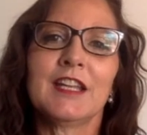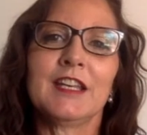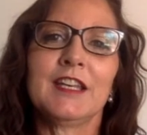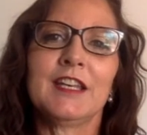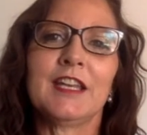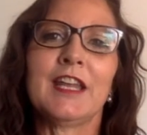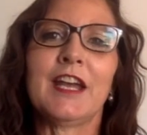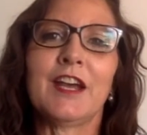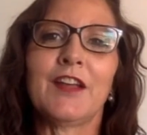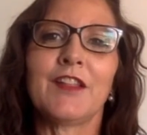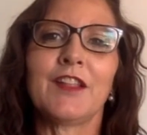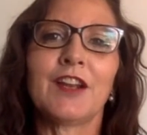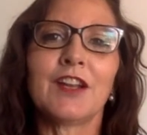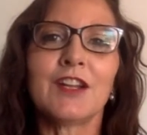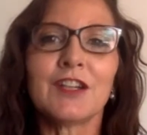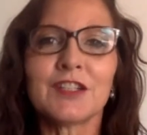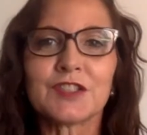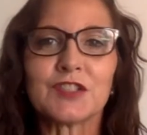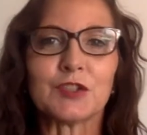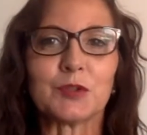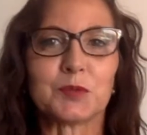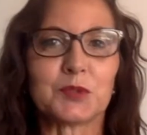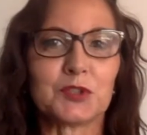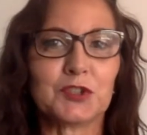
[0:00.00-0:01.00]
now the
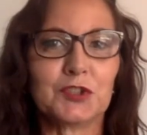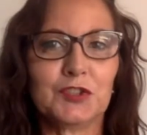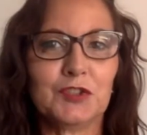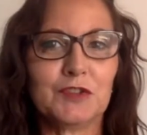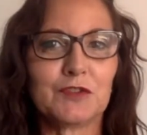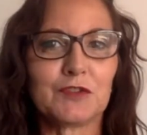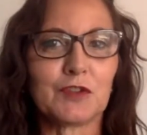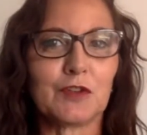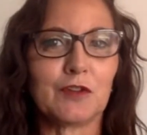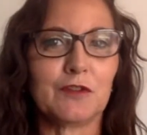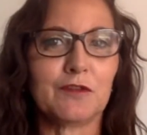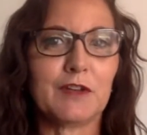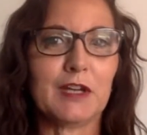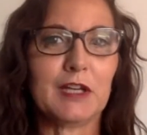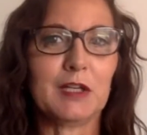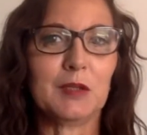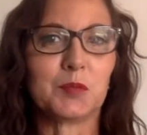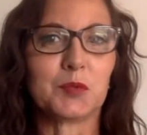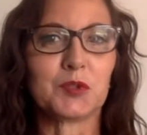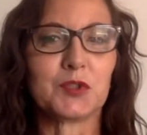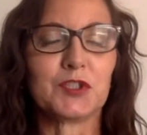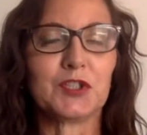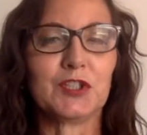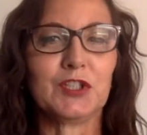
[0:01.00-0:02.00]
last option you've got
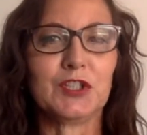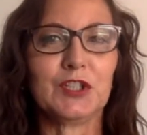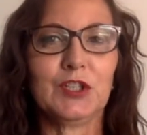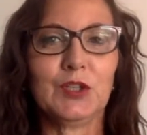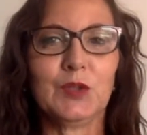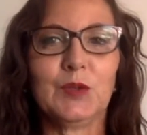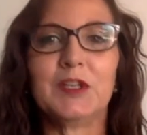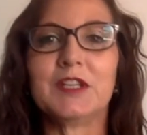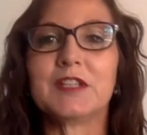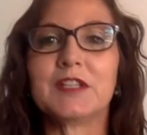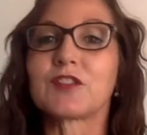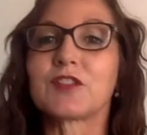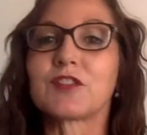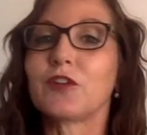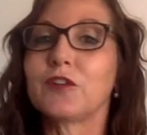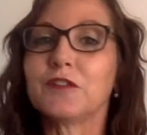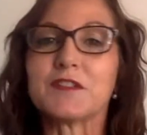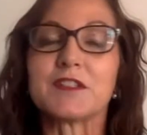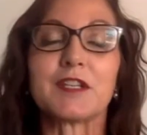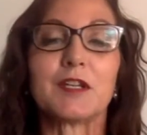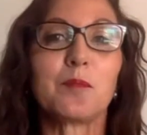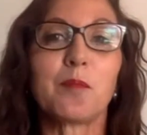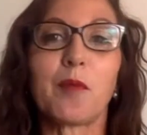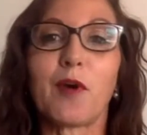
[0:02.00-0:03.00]
available to you is
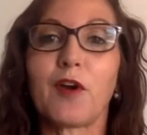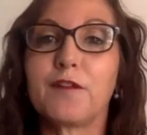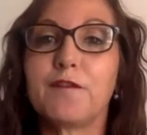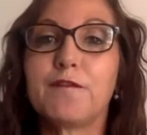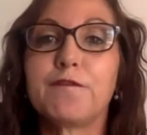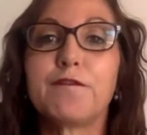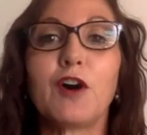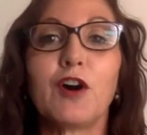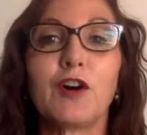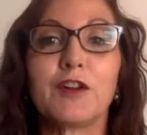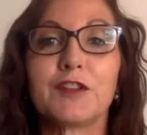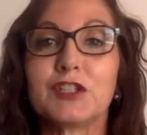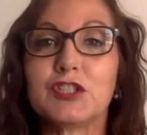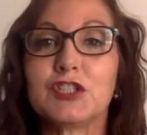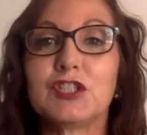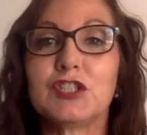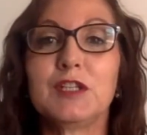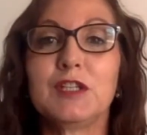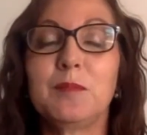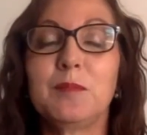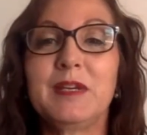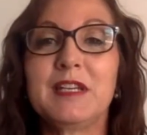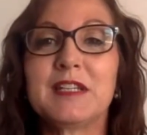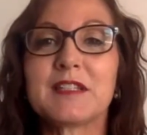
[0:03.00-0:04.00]
obviously by far the
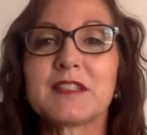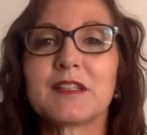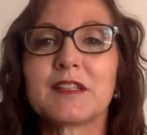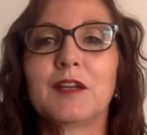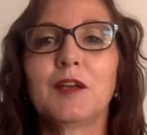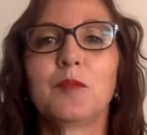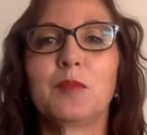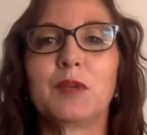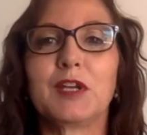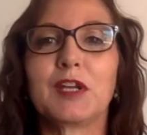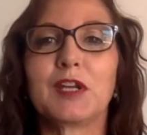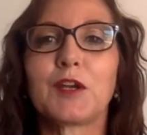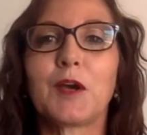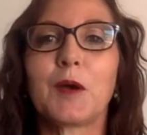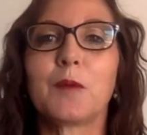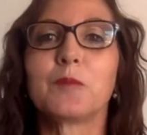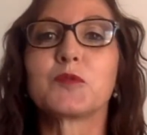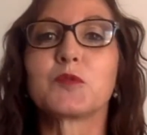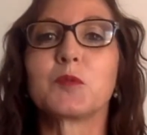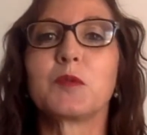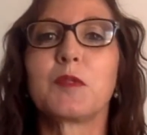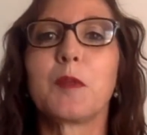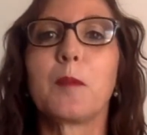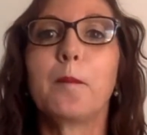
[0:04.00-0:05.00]
cheapest, but it
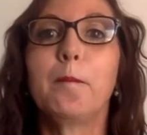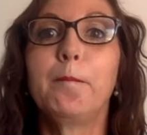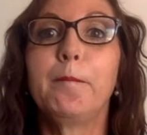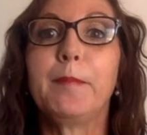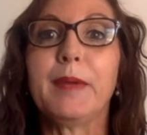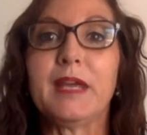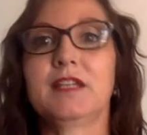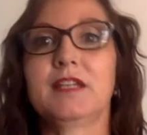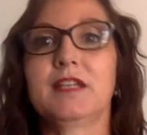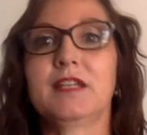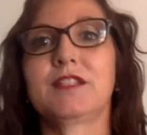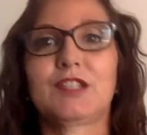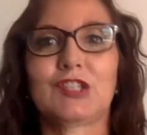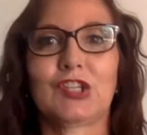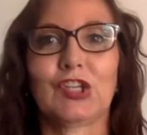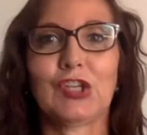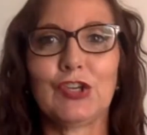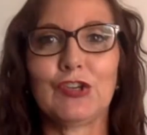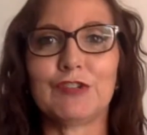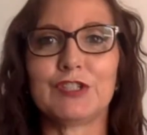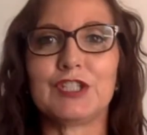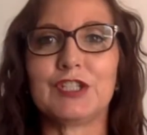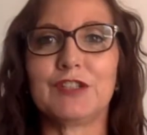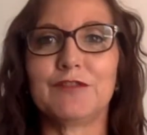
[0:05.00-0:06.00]
comes with the biggest
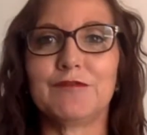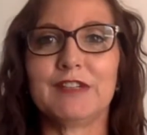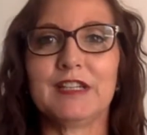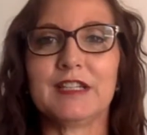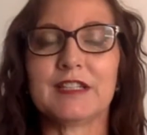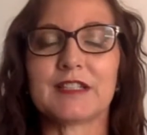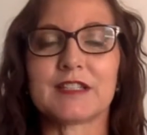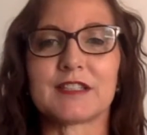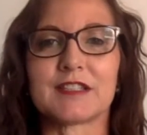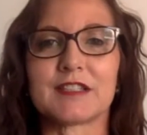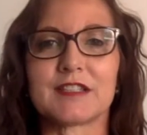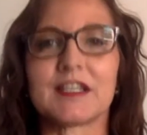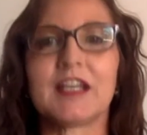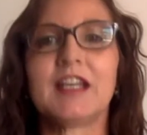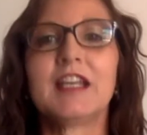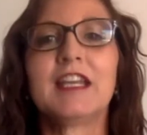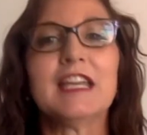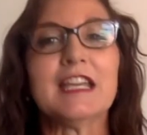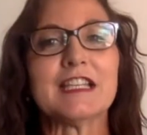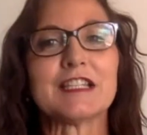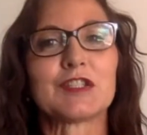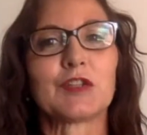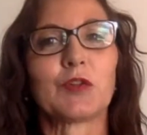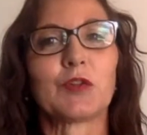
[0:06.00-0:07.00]
security risks.
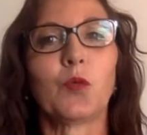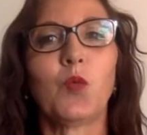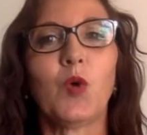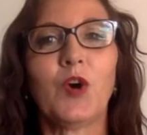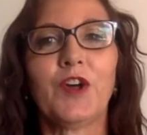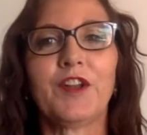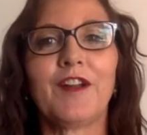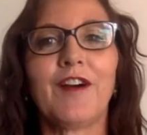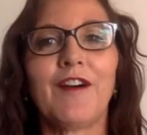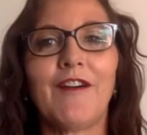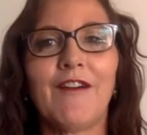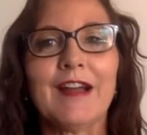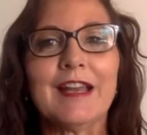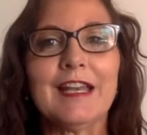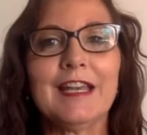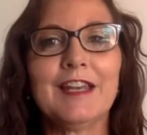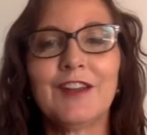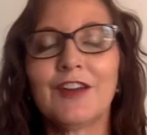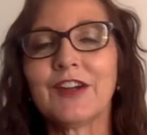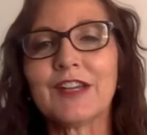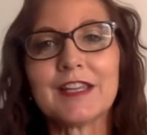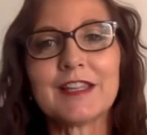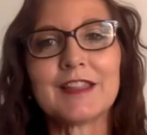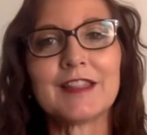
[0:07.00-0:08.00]
It's the one I
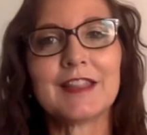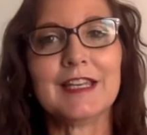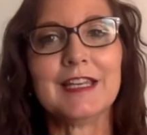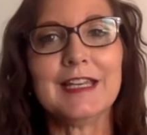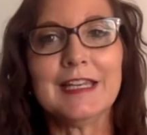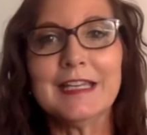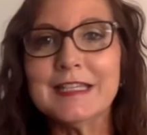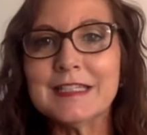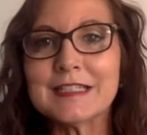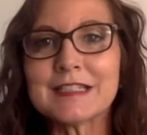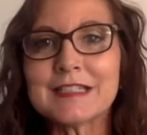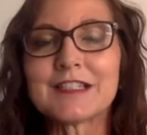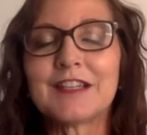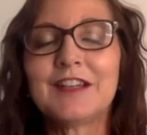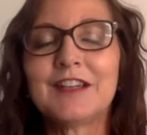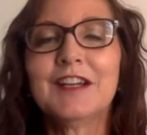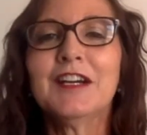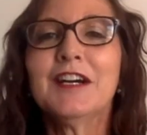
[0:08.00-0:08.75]
like the least.